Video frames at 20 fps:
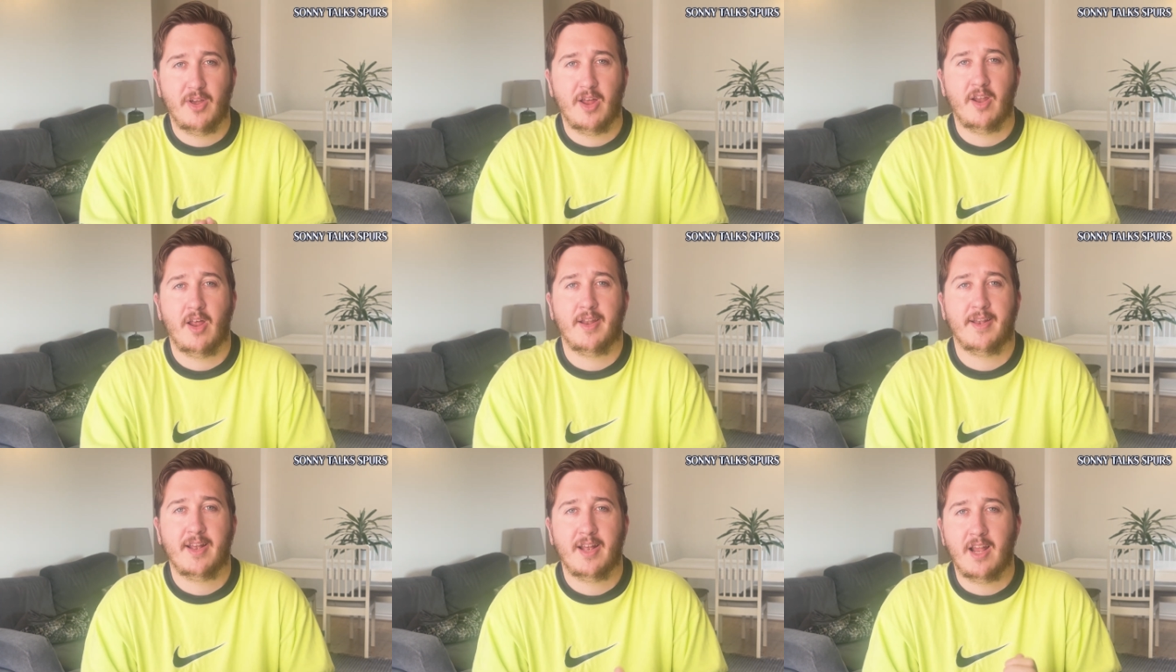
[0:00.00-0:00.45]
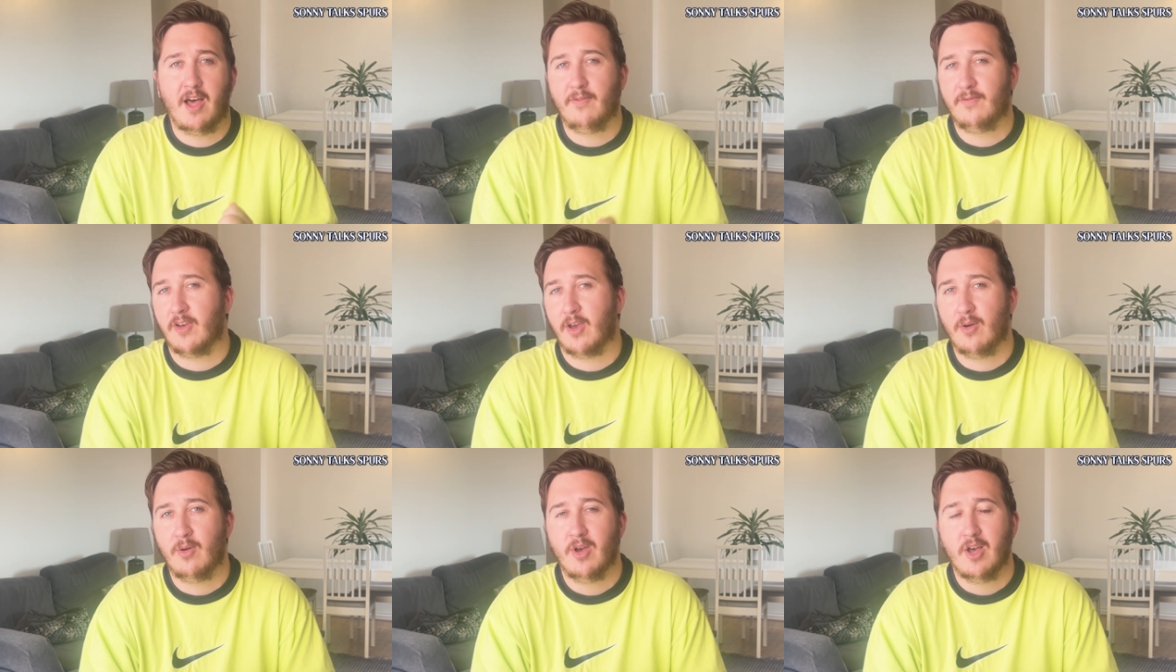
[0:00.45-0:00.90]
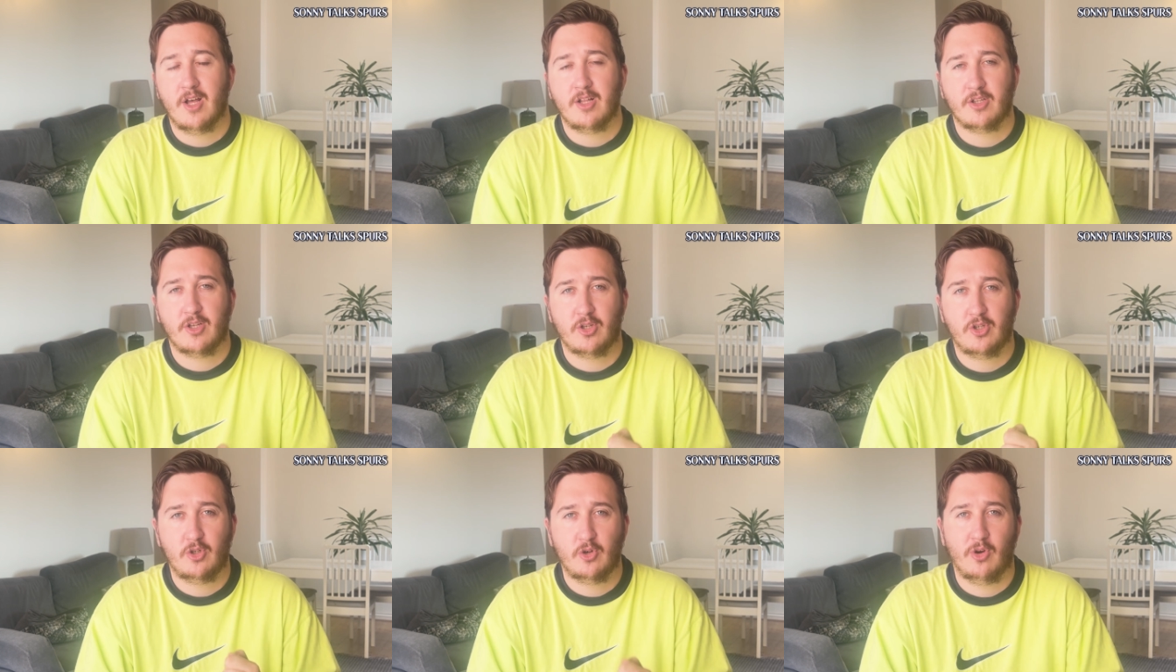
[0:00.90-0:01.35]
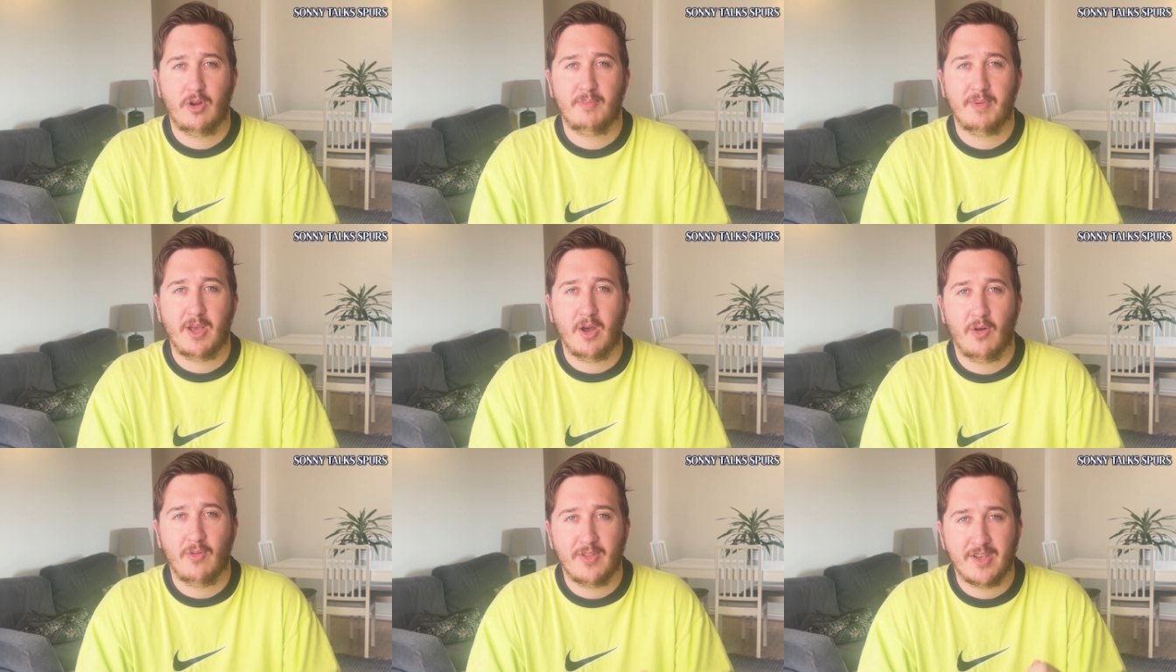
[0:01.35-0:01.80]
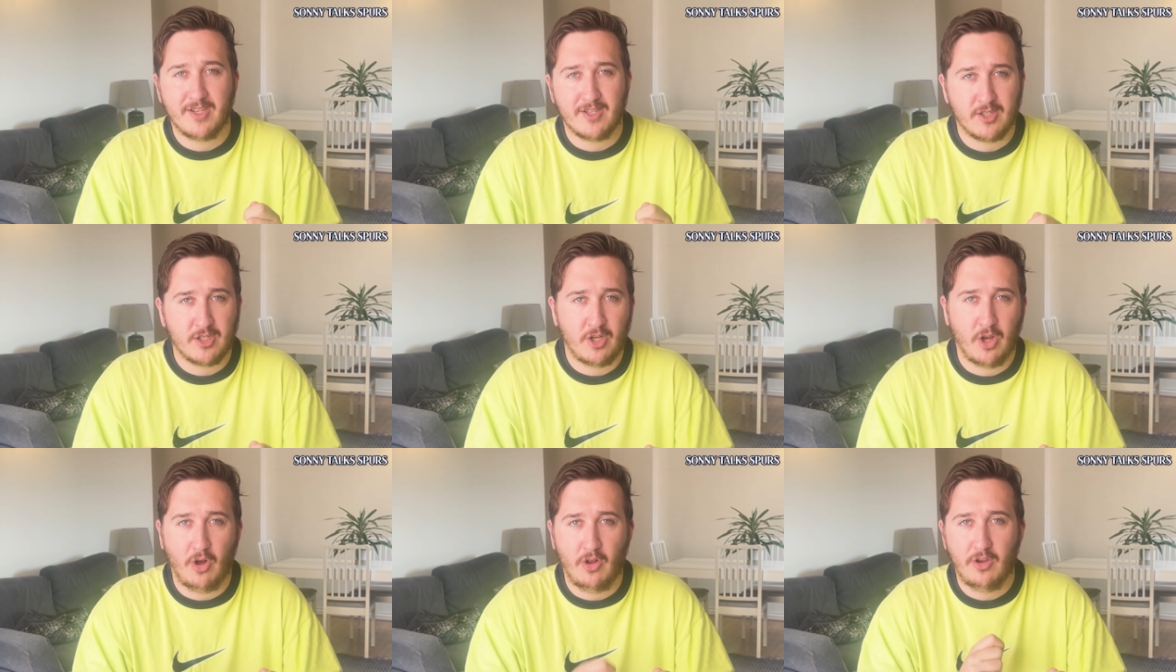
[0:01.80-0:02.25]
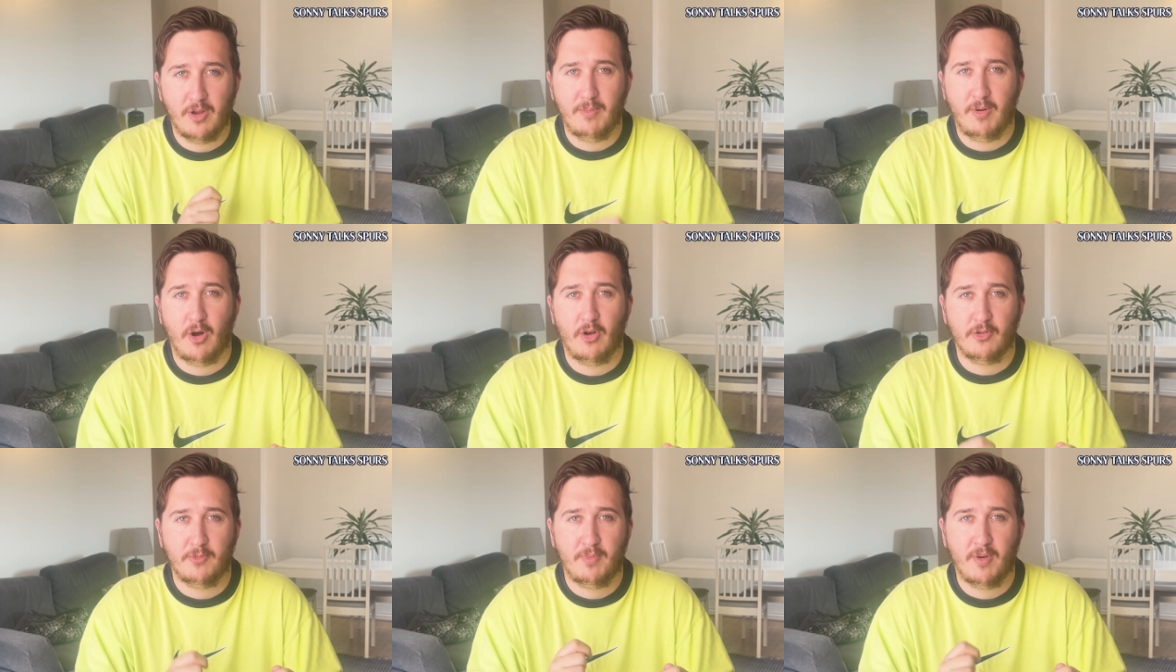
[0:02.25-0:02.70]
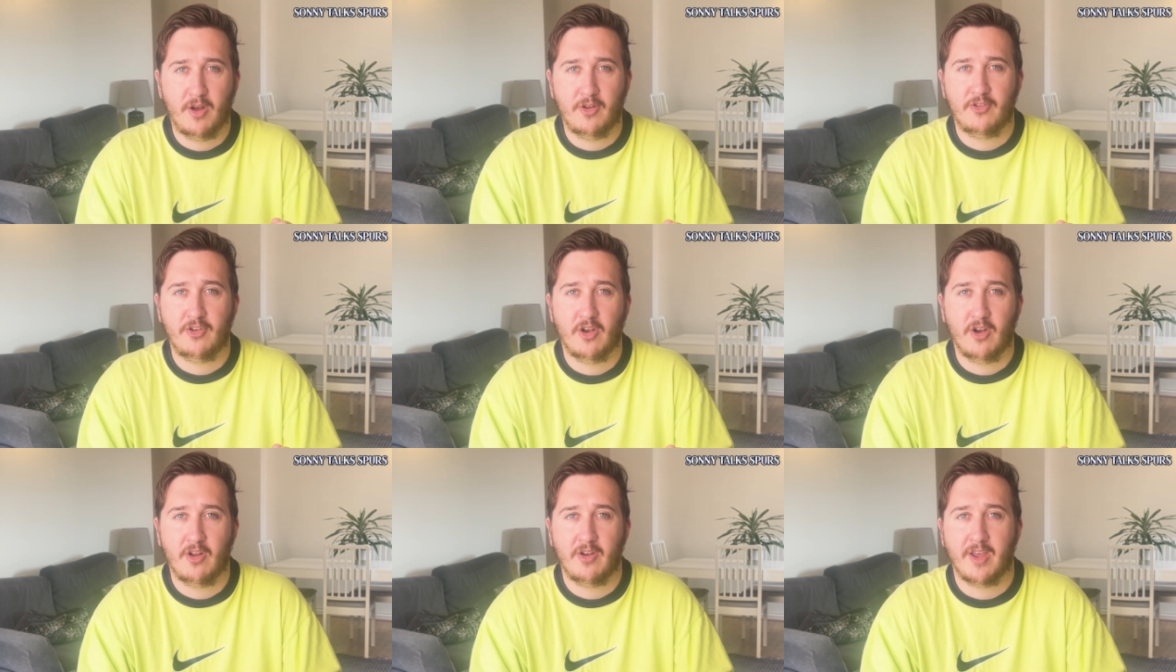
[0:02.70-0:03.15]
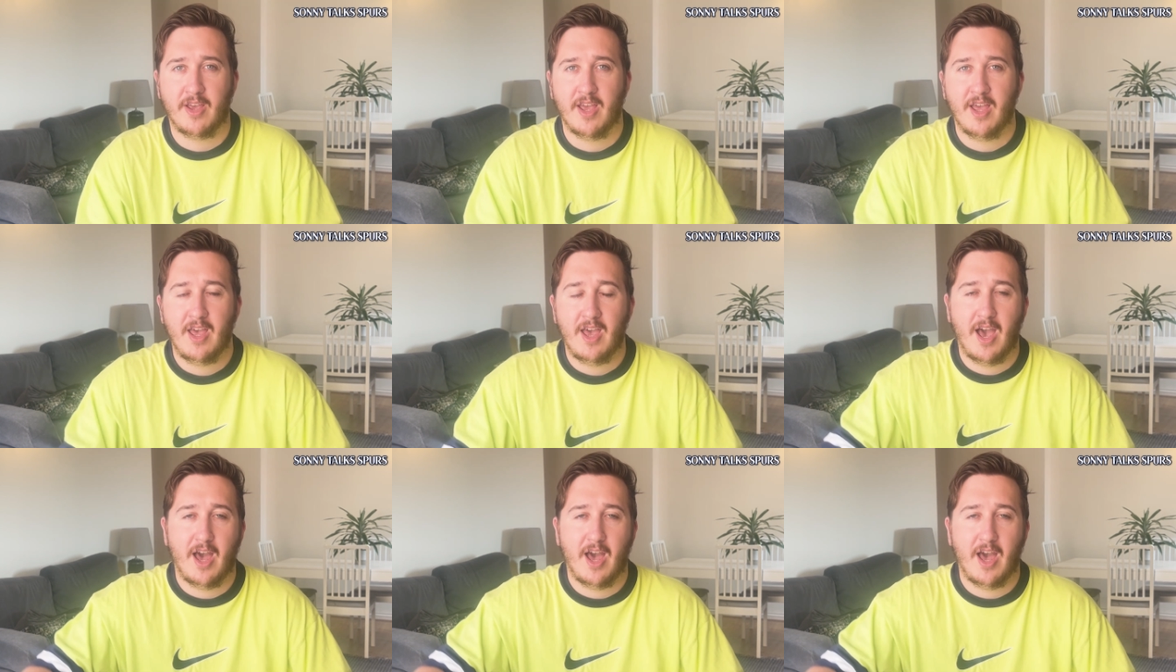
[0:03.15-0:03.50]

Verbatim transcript: And I'd love you to join me on this Tottenham Hotspur journey.